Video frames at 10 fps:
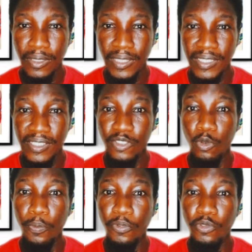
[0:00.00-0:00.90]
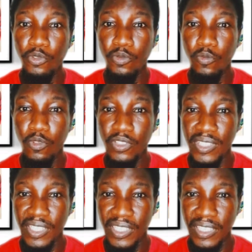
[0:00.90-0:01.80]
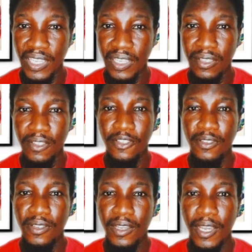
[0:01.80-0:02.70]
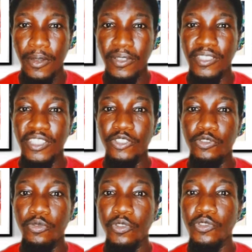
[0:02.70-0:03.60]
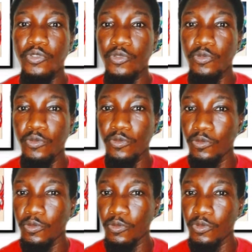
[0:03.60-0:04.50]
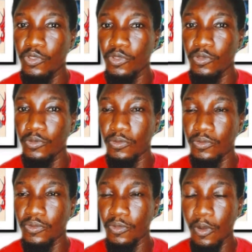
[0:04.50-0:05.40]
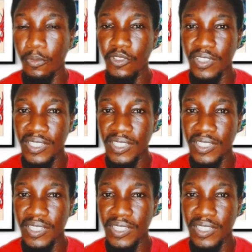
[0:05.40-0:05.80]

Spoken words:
It opens once a year and it runs through to almost